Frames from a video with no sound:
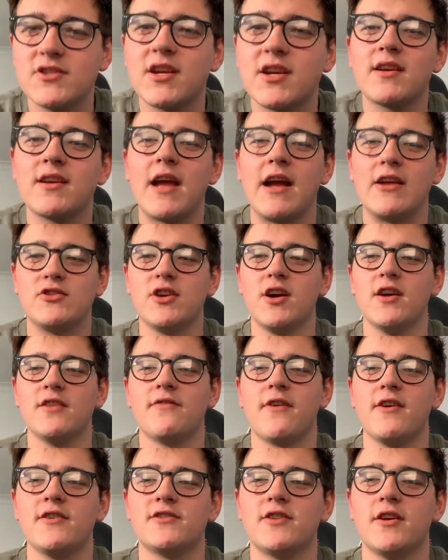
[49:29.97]
catch you guys
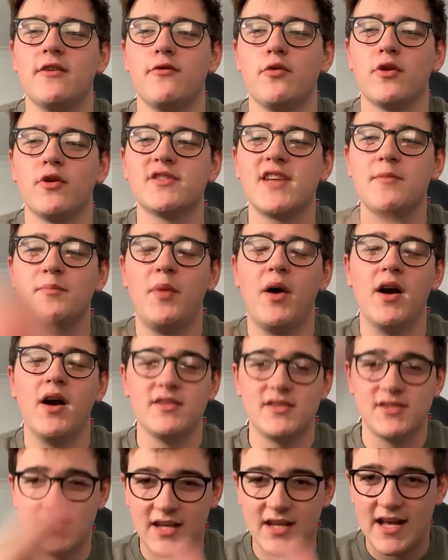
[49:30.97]
very soon. If you want to say bye, this
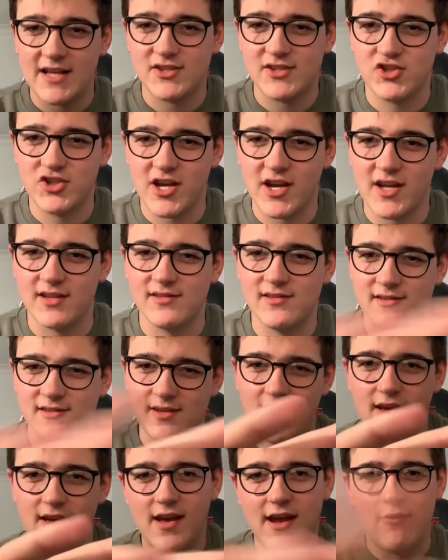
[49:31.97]
is your last chance.
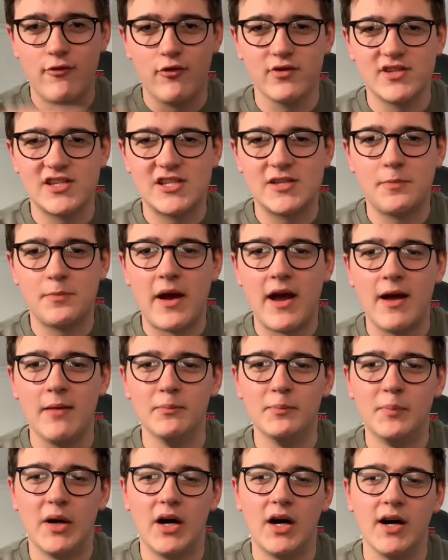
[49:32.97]
Everyone
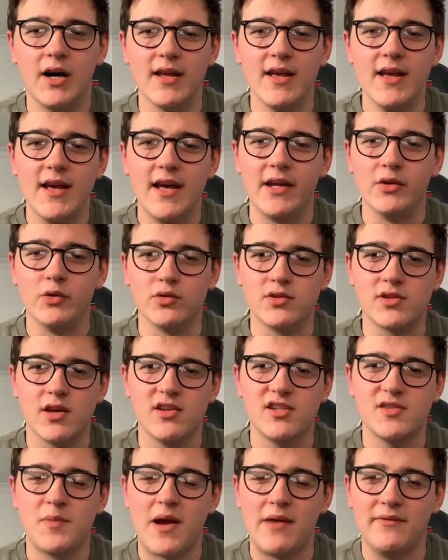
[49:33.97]
spam bye, and also
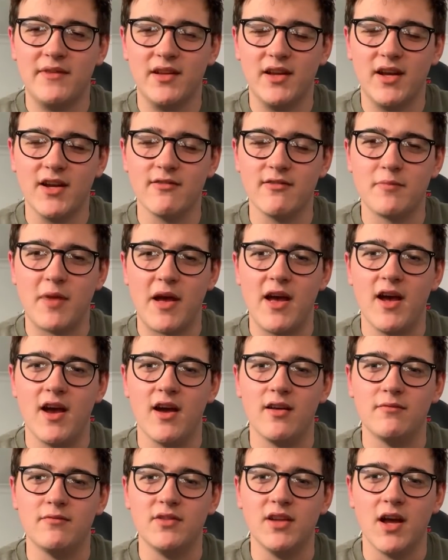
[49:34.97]
spam the
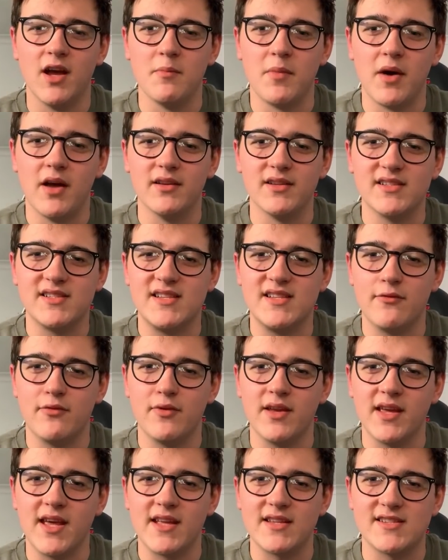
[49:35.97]
like button. See if we
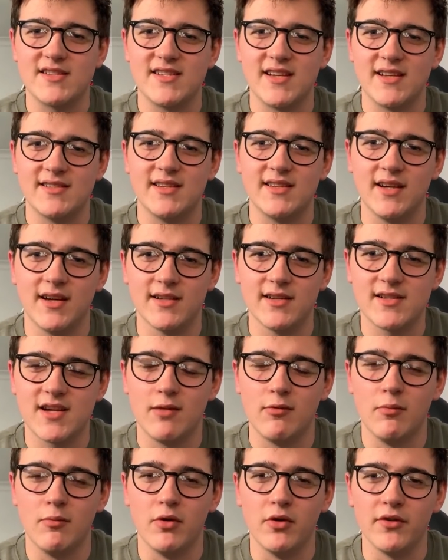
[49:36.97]
can get to 60 likes.
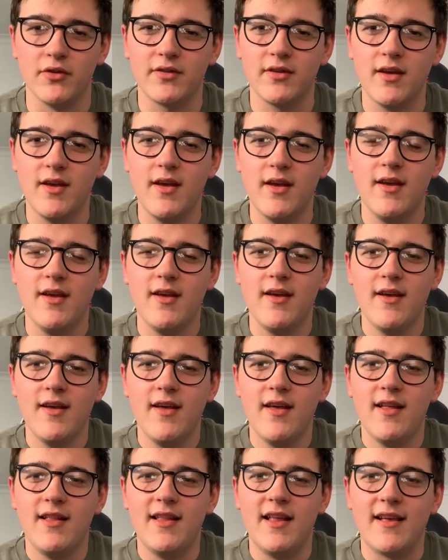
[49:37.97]
Come on boys.
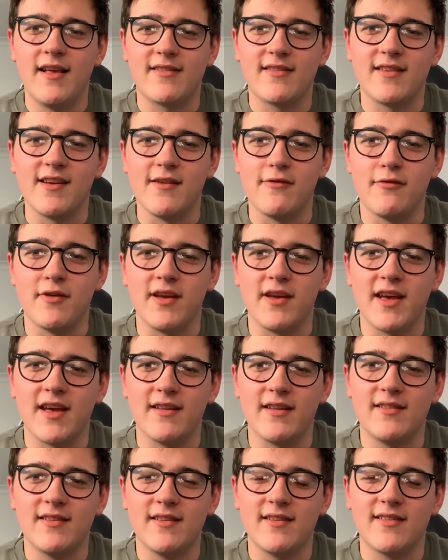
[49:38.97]
Let's see if we can
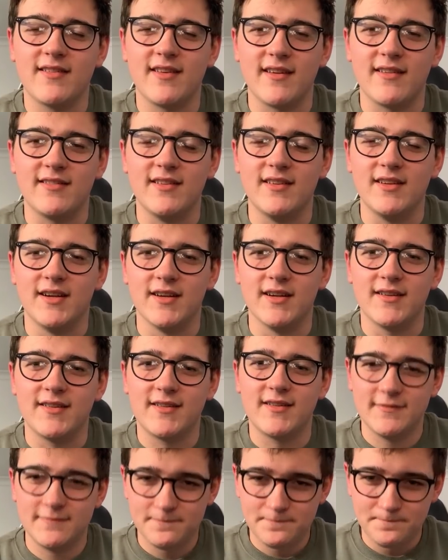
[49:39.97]
get 60 likes.